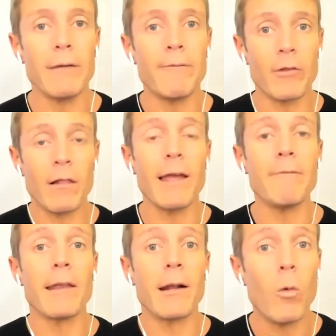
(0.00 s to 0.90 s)
for the life
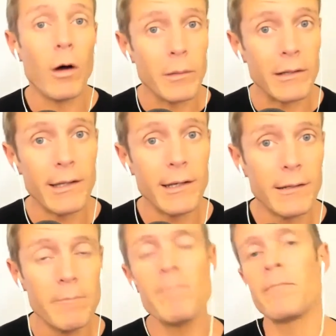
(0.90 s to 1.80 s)
that I want to be
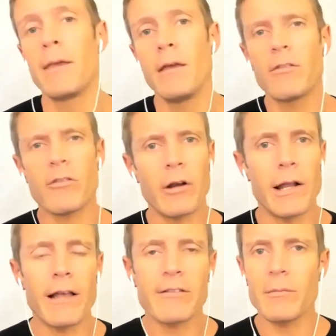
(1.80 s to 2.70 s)
leading. Started
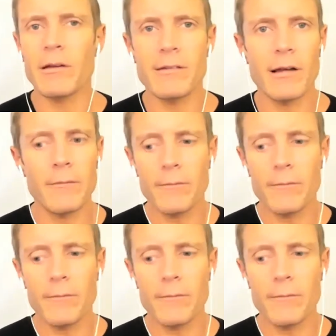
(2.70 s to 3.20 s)
asking myself,